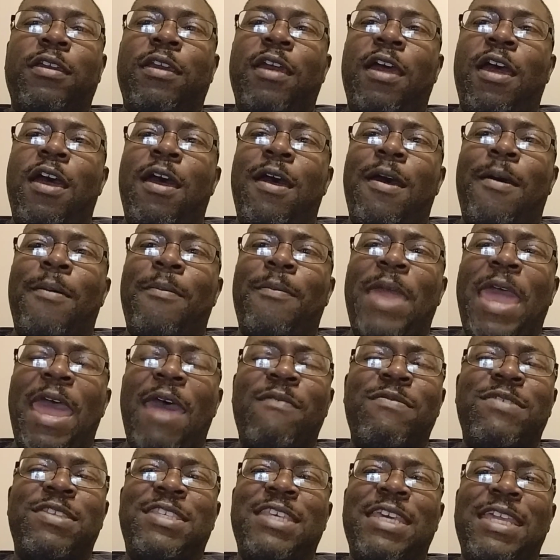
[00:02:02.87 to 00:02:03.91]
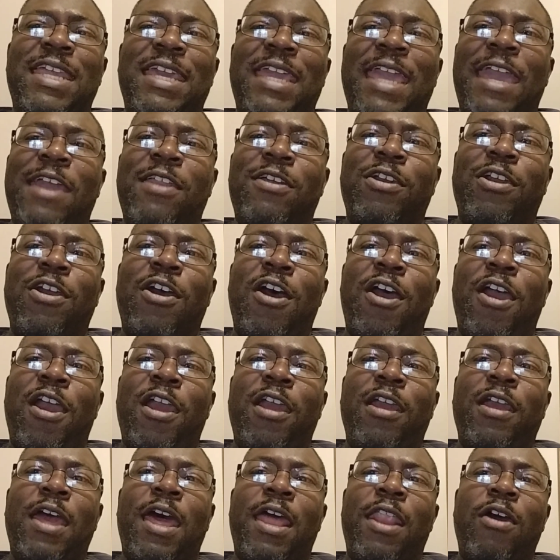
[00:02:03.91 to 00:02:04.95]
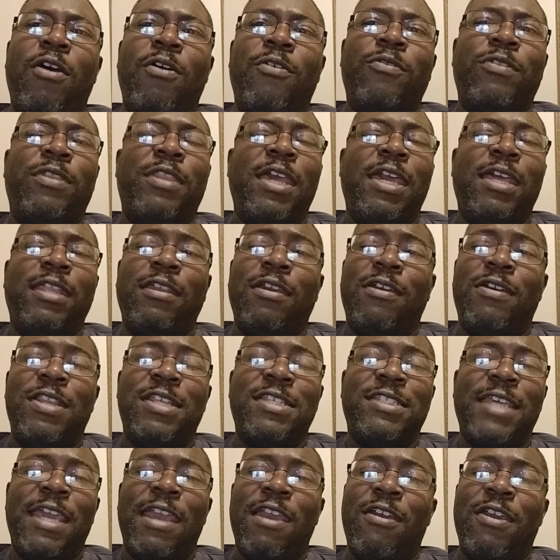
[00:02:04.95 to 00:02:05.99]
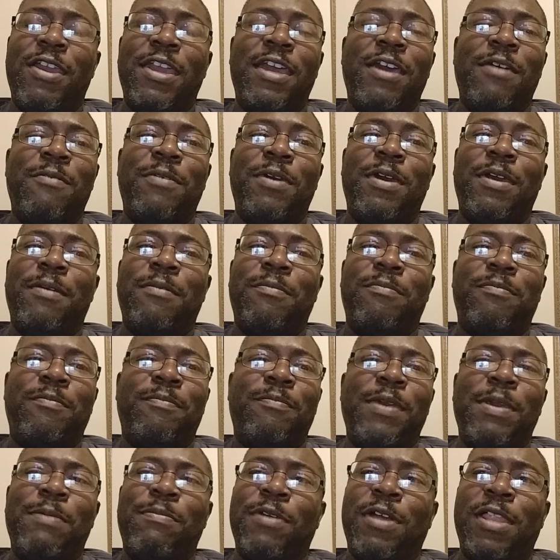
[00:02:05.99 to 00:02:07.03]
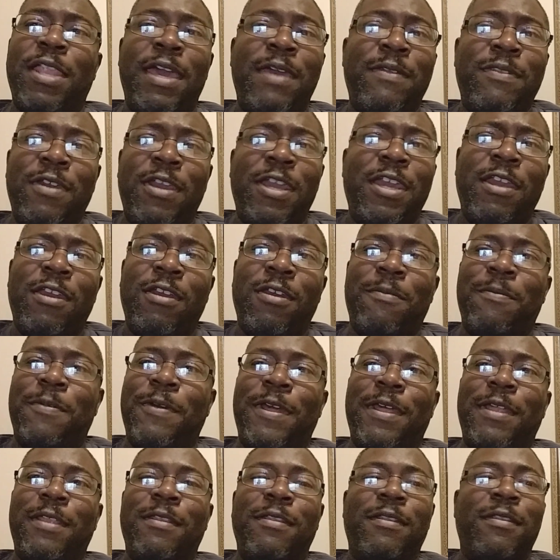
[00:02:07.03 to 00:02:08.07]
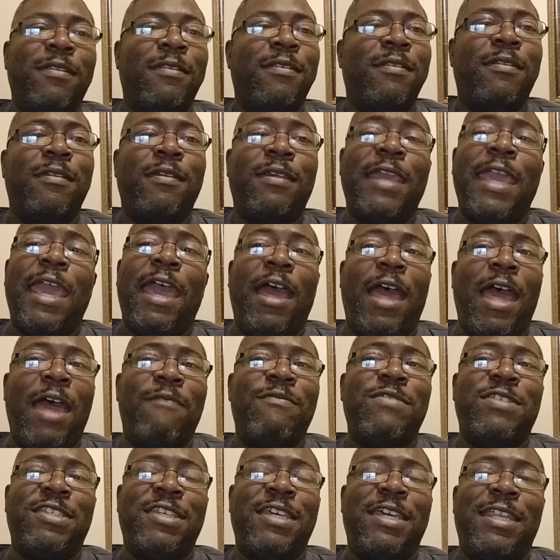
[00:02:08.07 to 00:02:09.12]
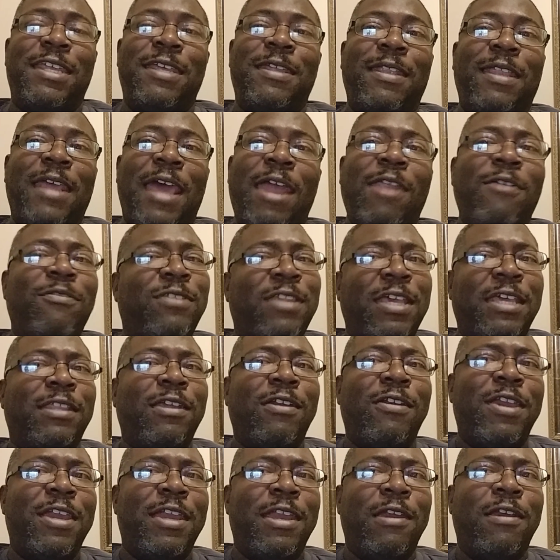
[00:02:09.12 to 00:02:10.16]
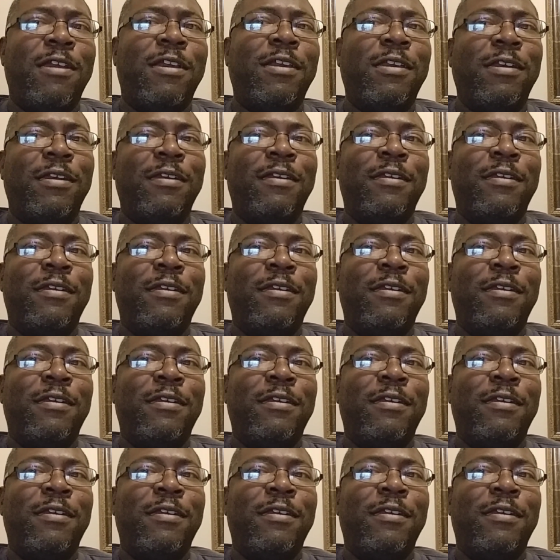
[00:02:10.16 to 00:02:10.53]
Haven't seen a gator gar. I don't think they're in this area, but people claim they're here. But yeah, I haven't seen it. I don't think they're here.